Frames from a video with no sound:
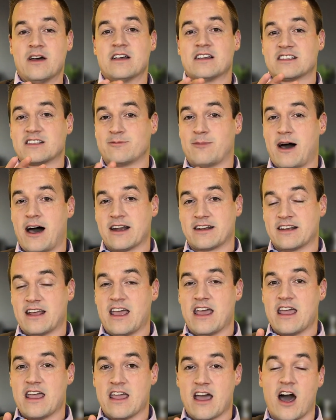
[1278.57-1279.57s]
spot
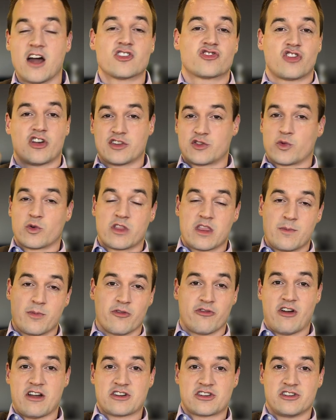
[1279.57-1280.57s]
a untrustworthy
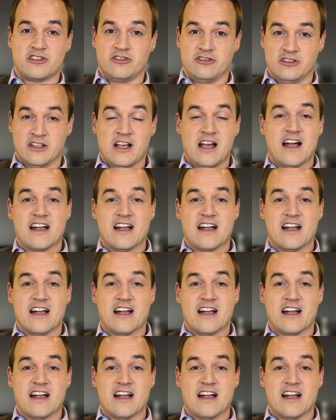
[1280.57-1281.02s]
professional,